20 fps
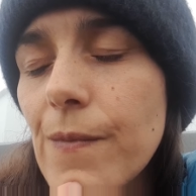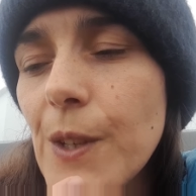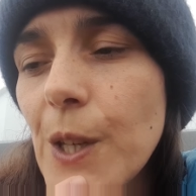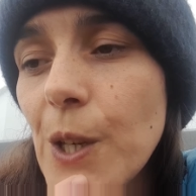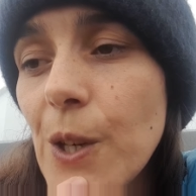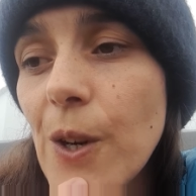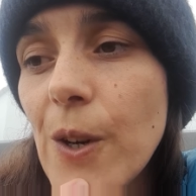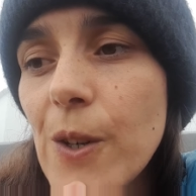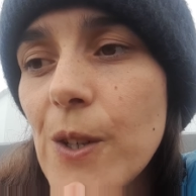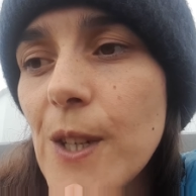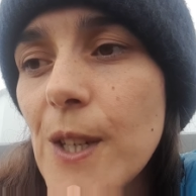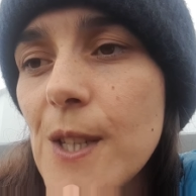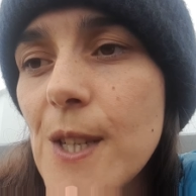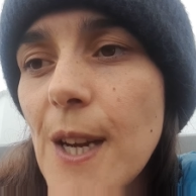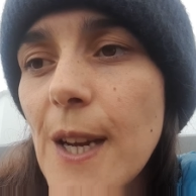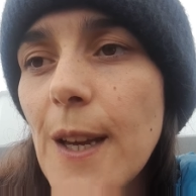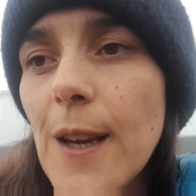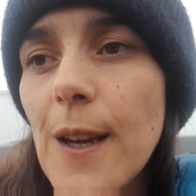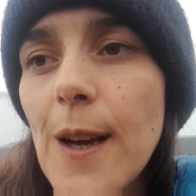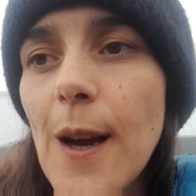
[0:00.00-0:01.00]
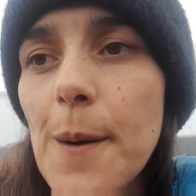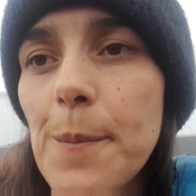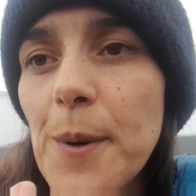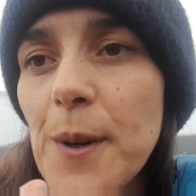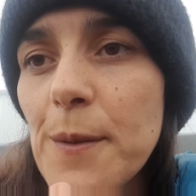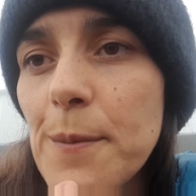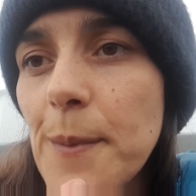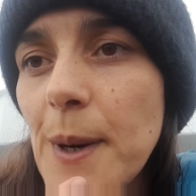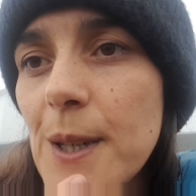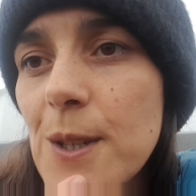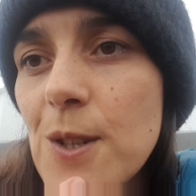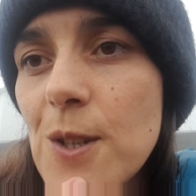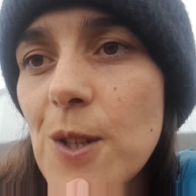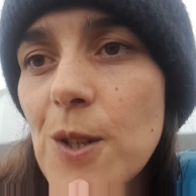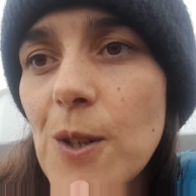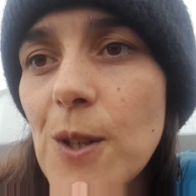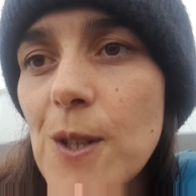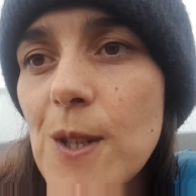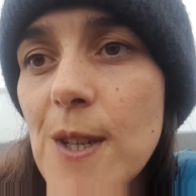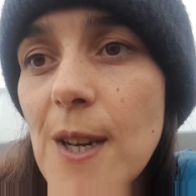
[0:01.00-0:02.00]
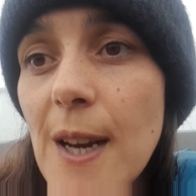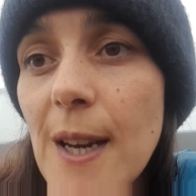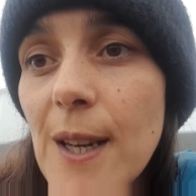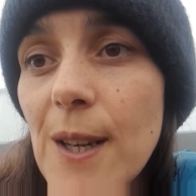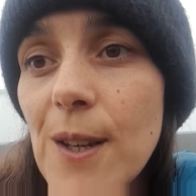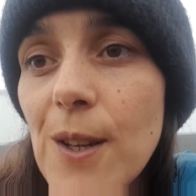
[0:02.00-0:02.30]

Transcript: You know, it can take a couple of months, it could take